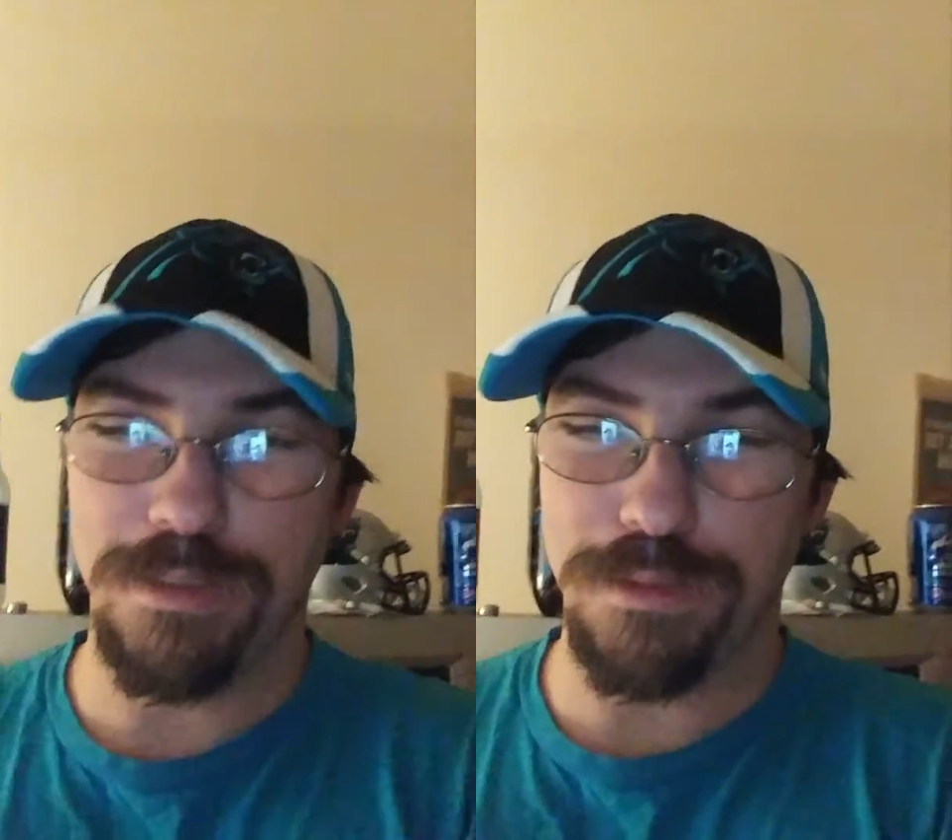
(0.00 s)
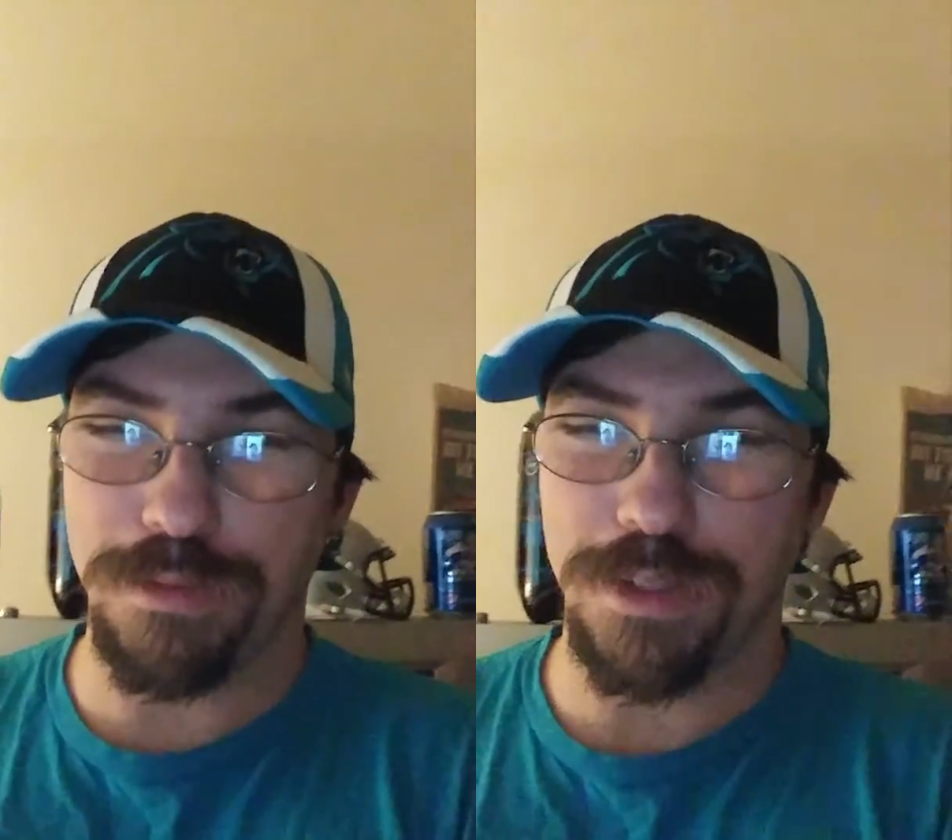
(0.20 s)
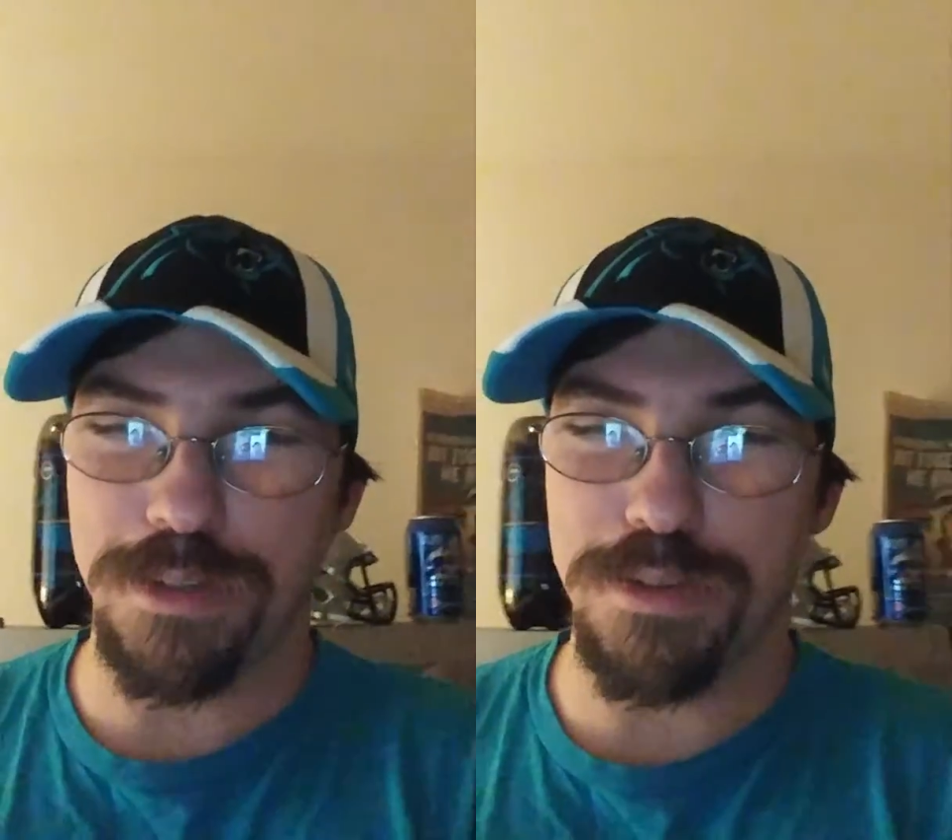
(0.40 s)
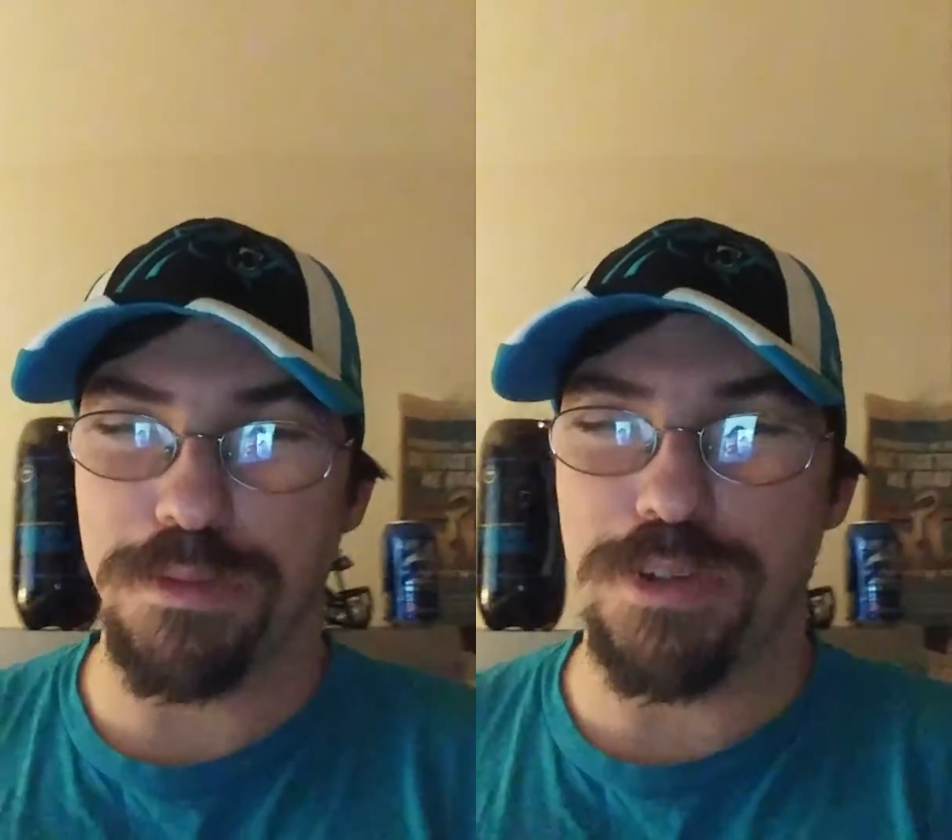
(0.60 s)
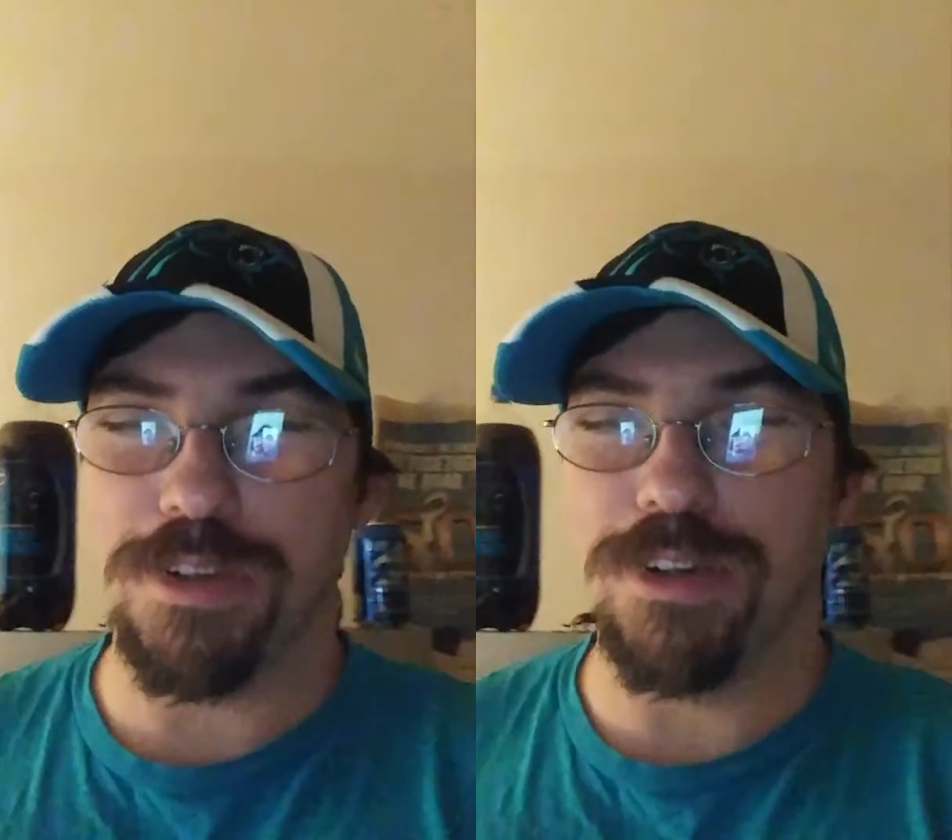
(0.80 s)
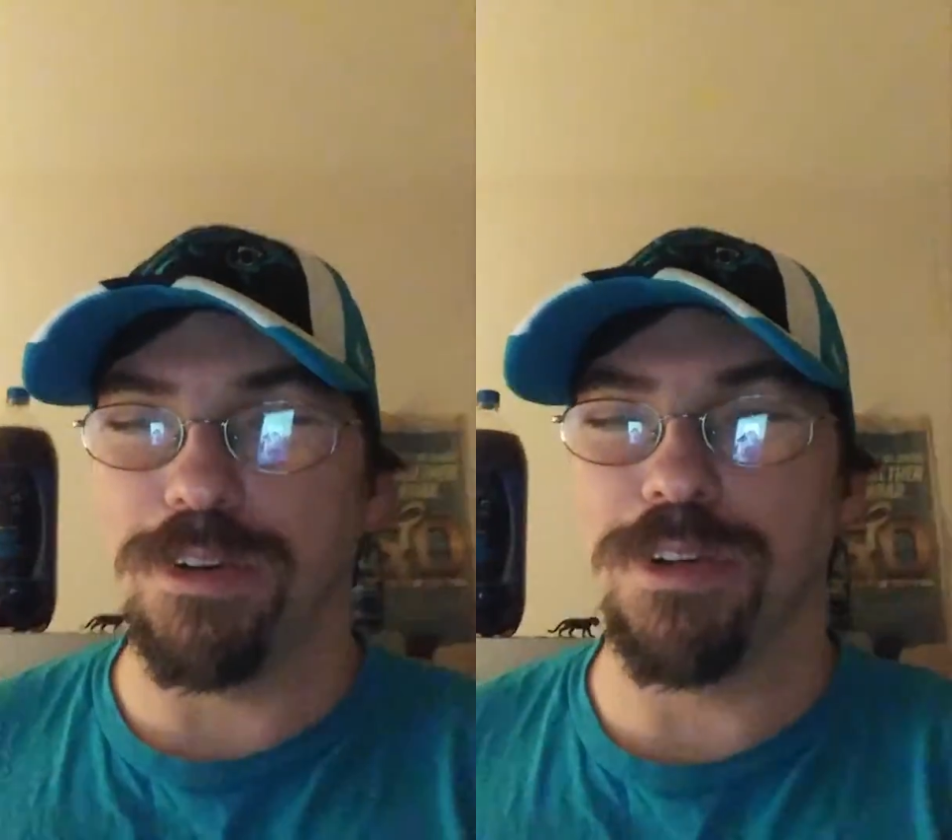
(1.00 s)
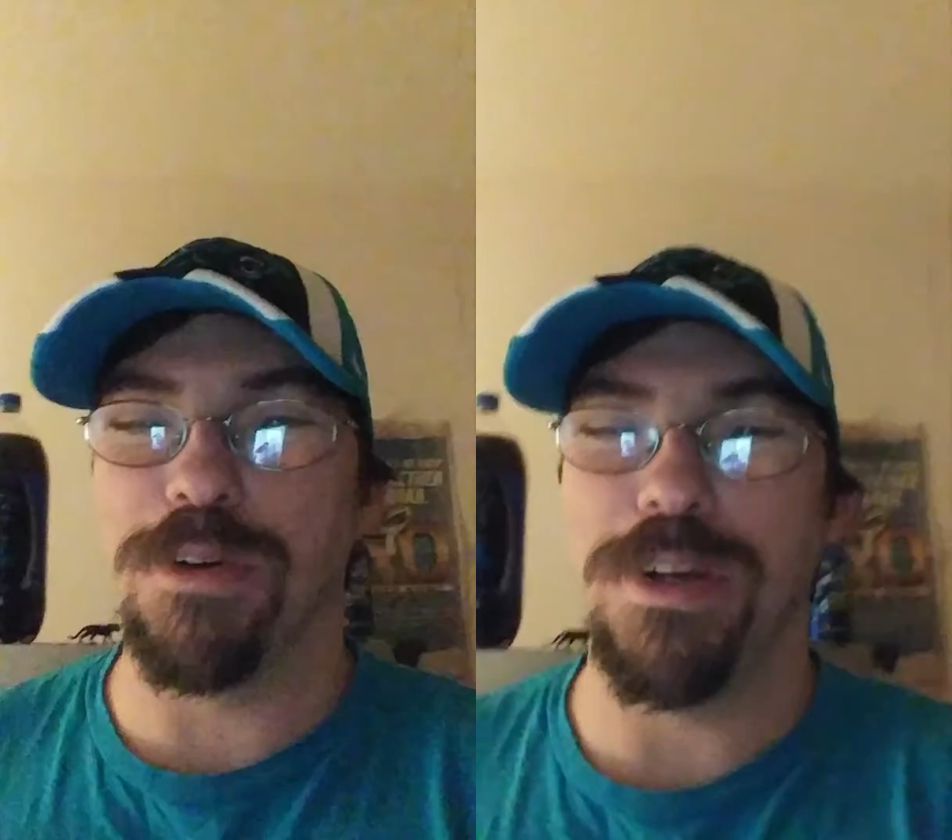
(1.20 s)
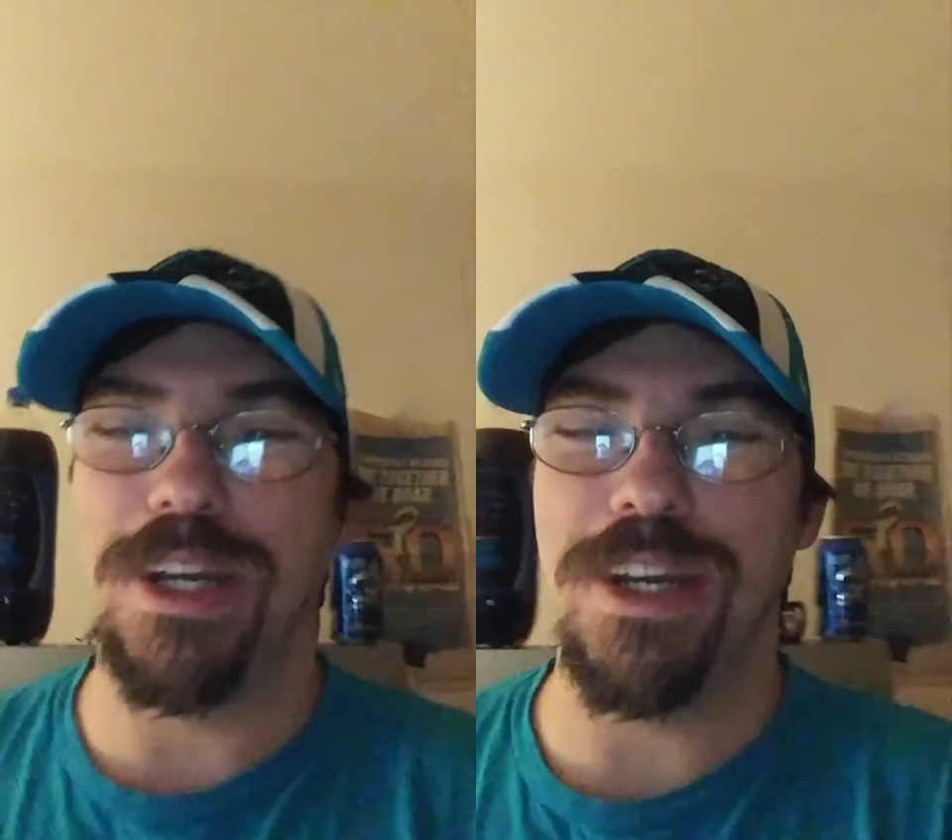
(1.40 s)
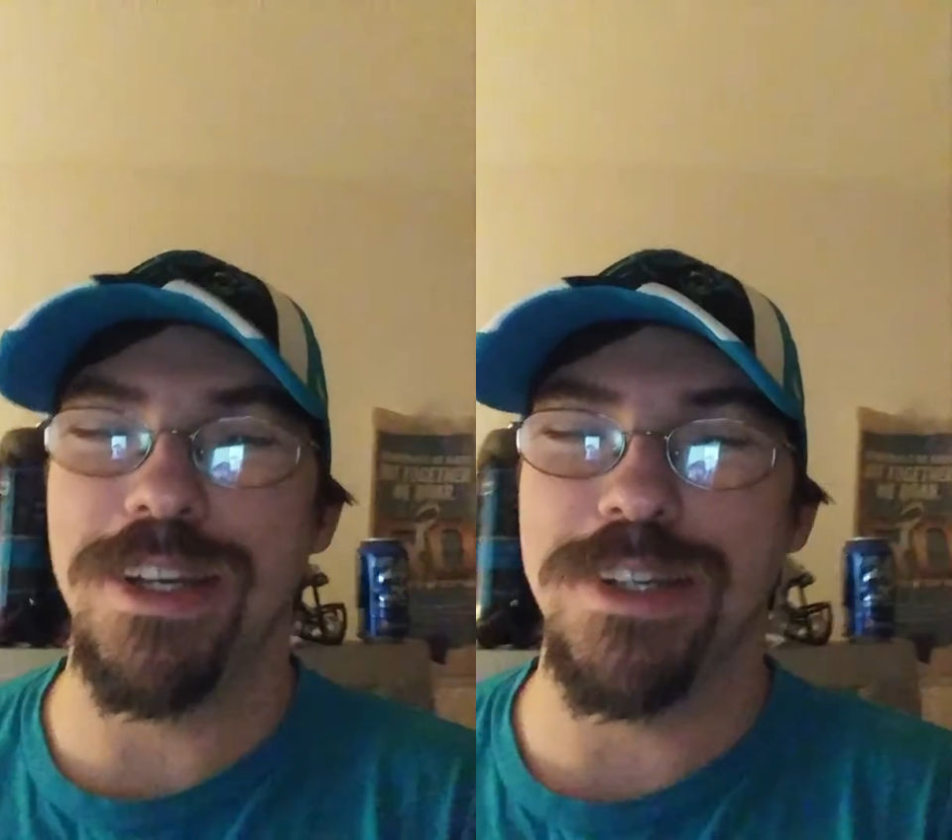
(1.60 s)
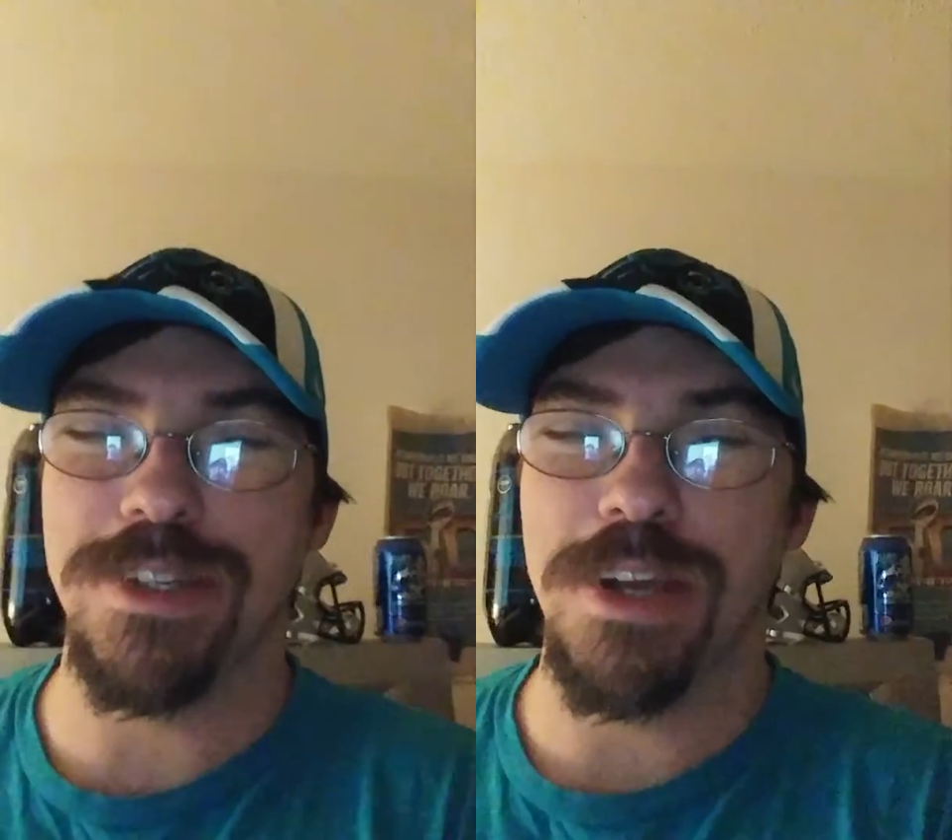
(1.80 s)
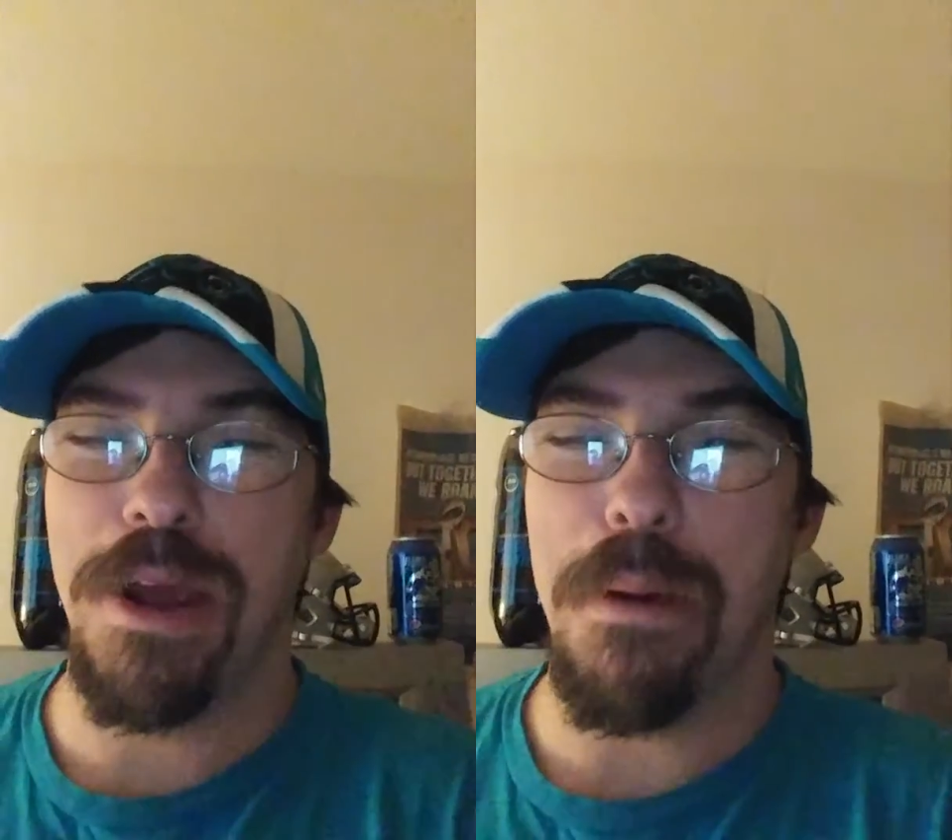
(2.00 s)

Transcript: For those of you that don't know, he is